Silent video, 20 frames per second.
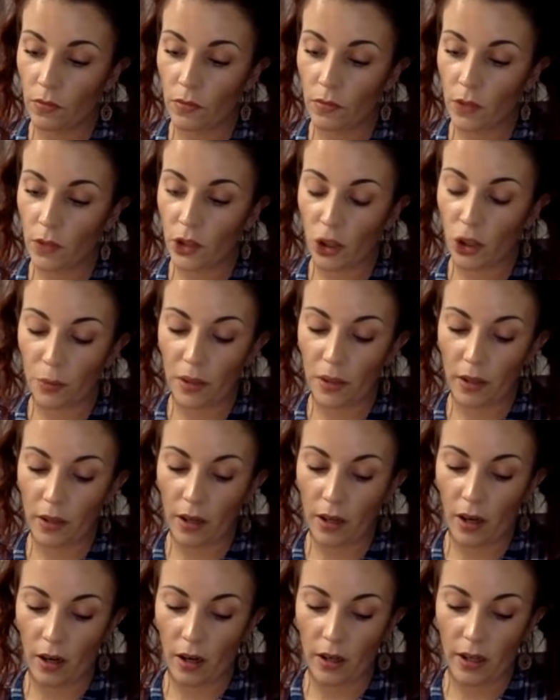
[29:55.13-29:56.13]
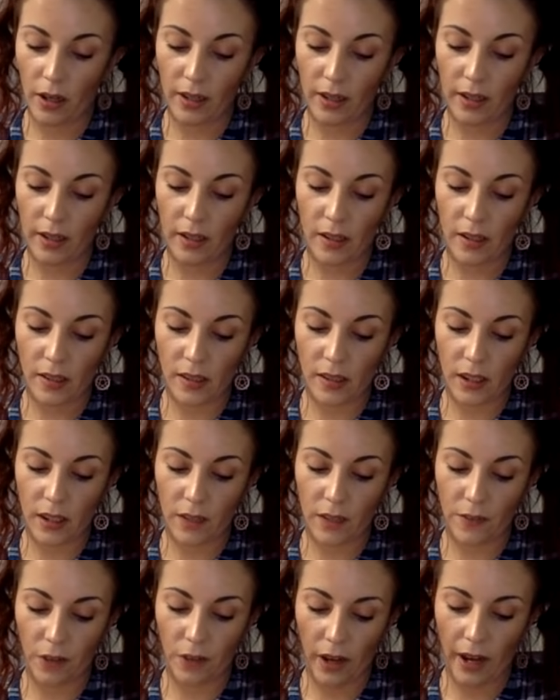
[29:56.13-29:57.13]
Show me the card I need to
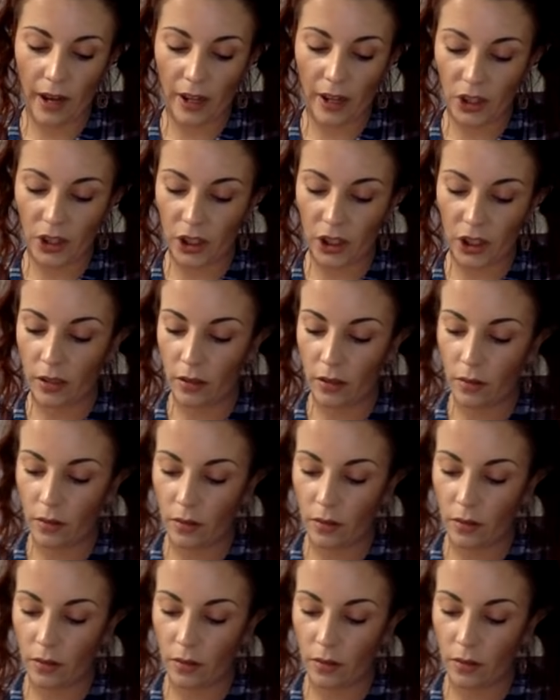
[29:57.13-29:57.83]
see for action.